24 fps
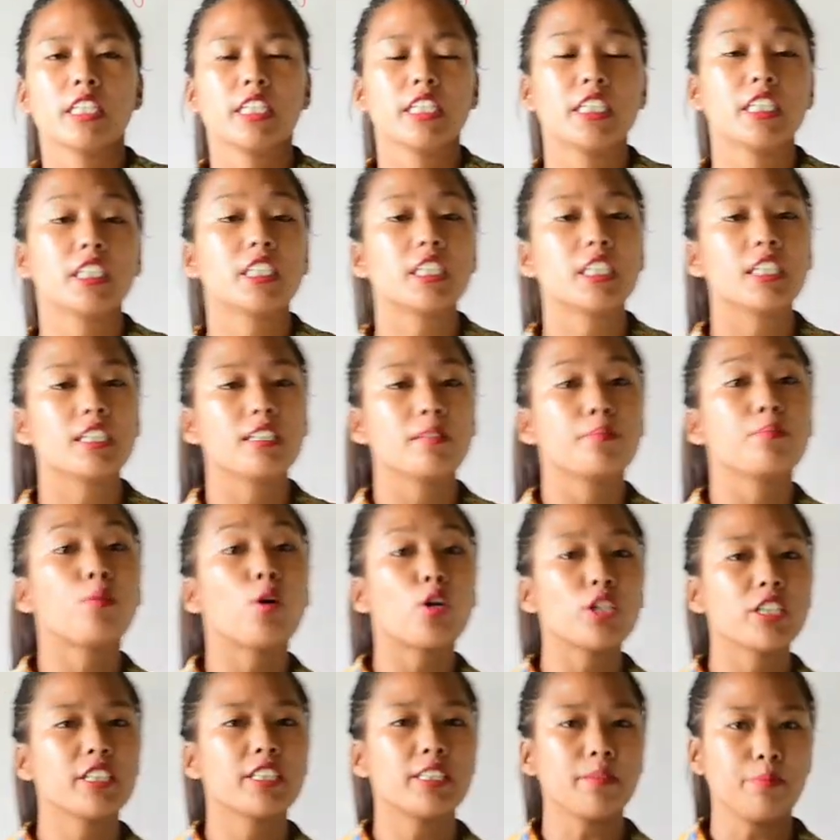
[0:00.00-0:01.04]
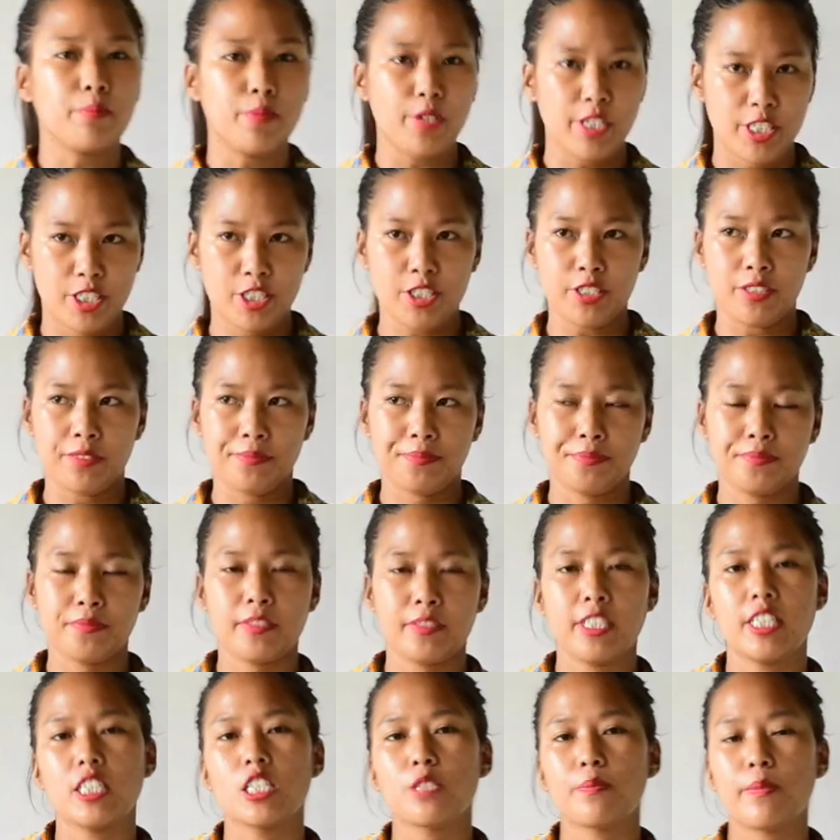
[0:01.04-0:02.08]
internal body temperature
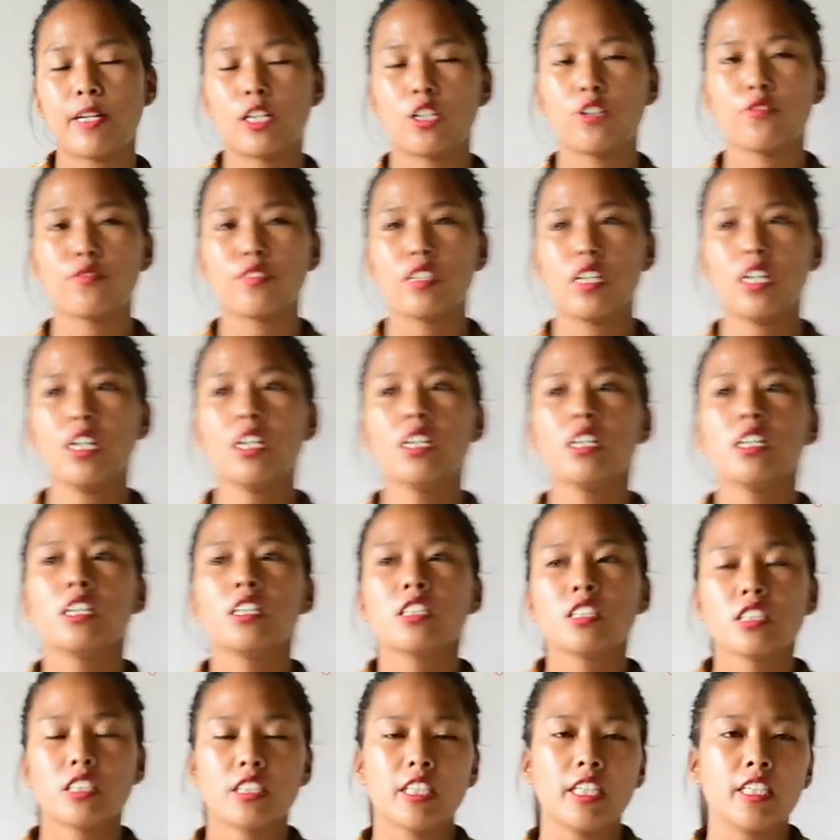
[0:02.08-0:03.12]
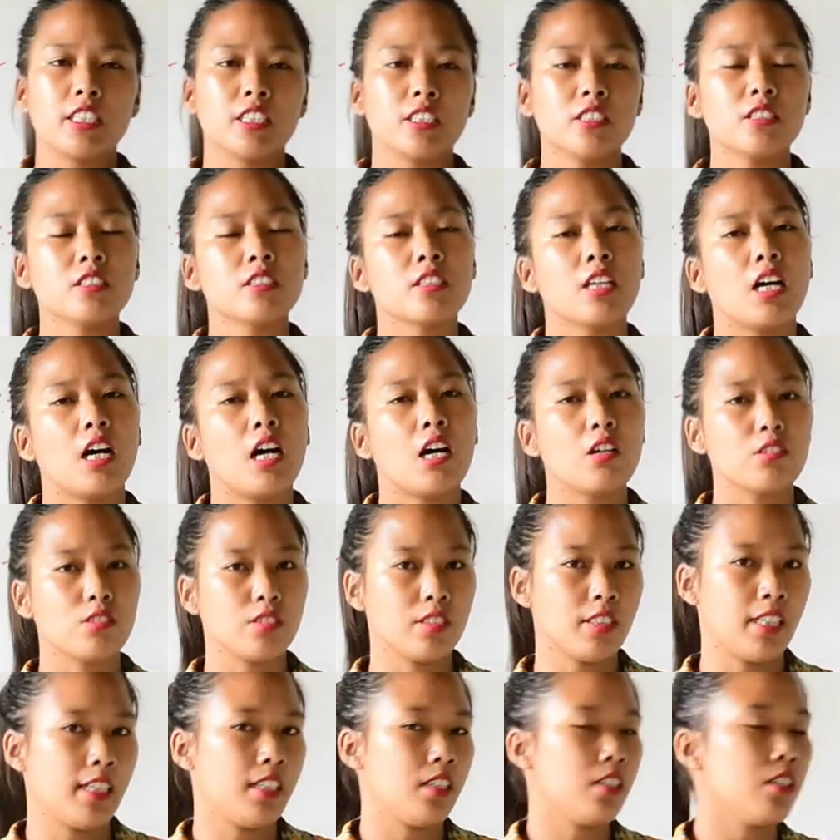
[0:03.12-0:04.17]
in spite of the changes
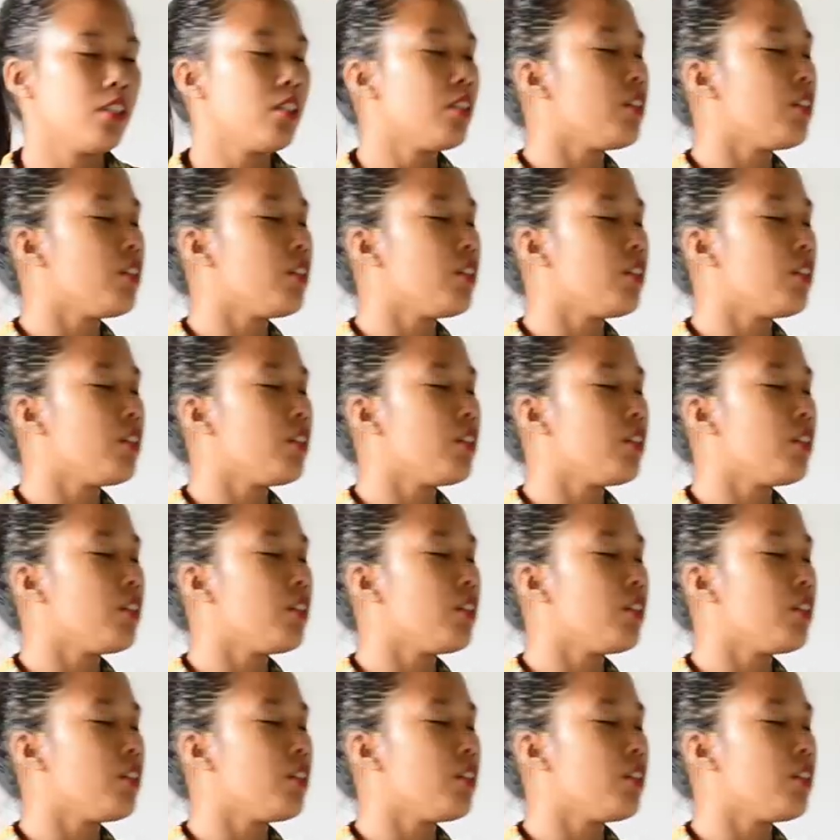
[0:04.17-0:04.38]
outside.